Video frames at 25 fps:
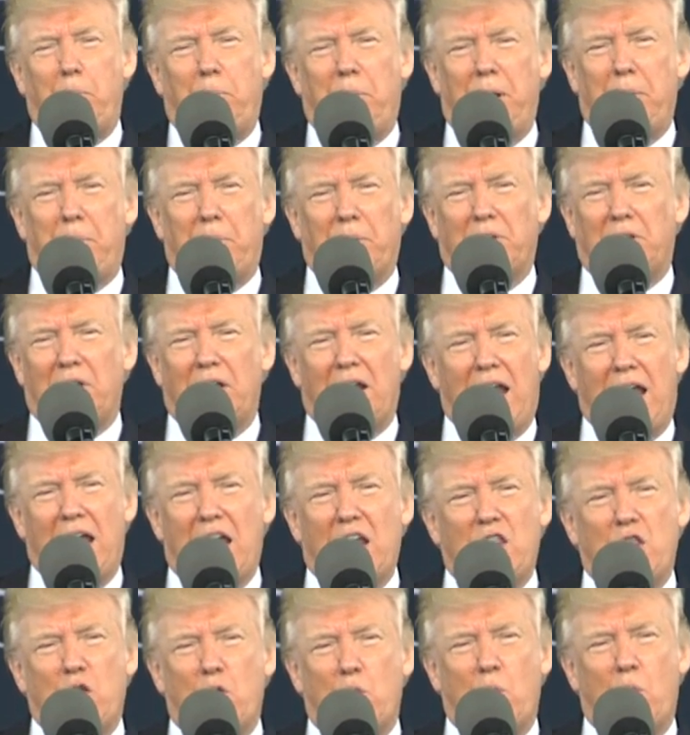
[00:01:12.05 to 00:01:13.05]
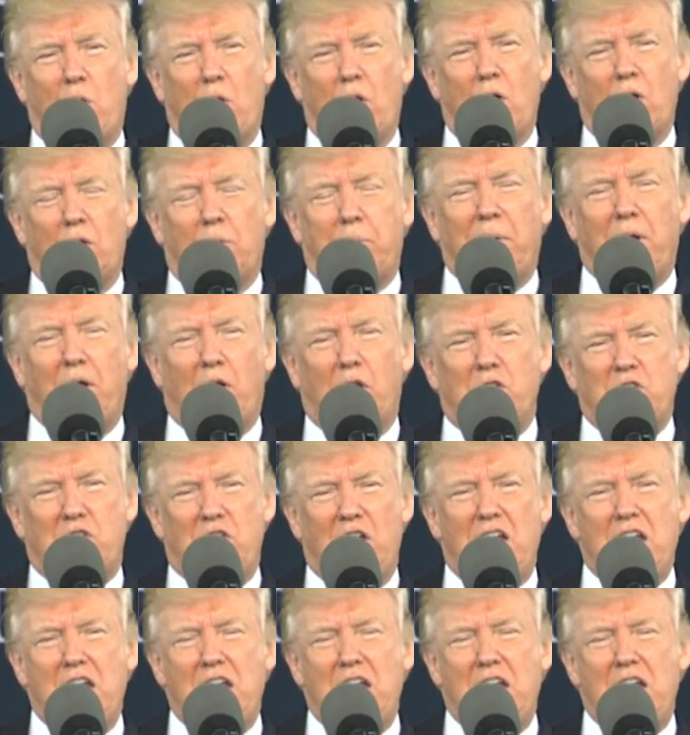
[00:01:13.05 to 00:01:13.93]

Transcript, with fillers: people today in the world because they